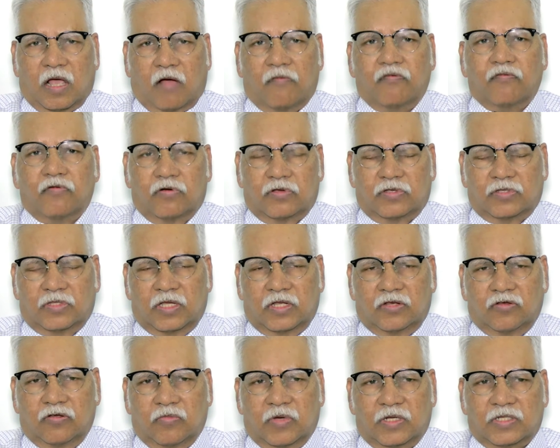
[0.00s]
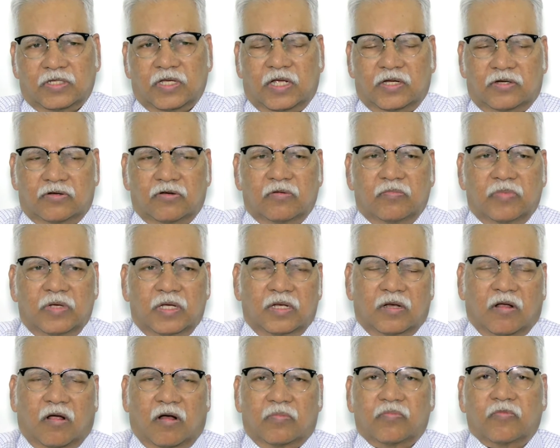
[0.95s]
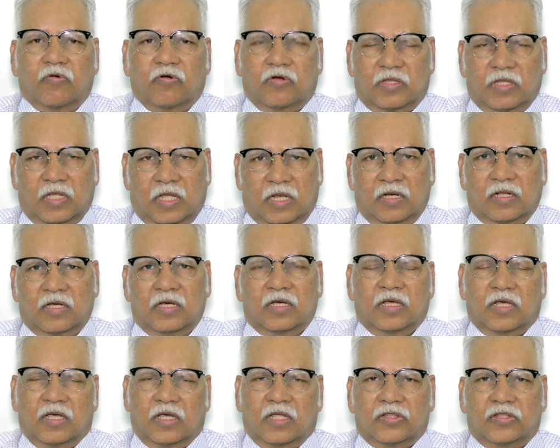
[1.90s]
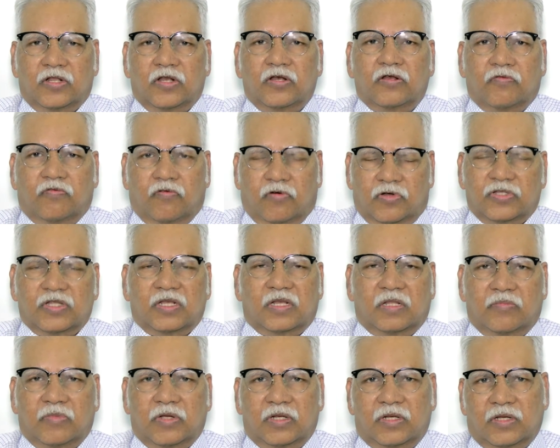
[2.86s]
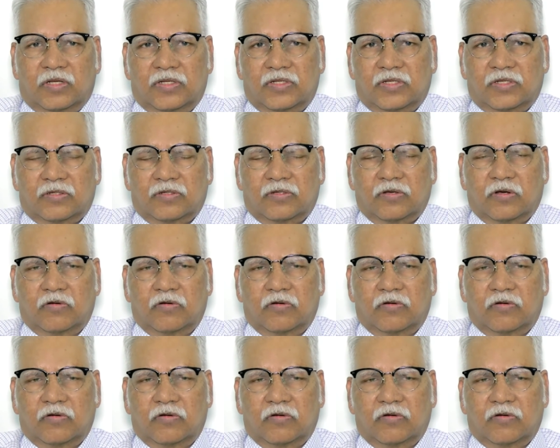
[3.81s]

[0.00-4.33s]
Of course, the tumor size should be not more than 3 to 4 centimeters.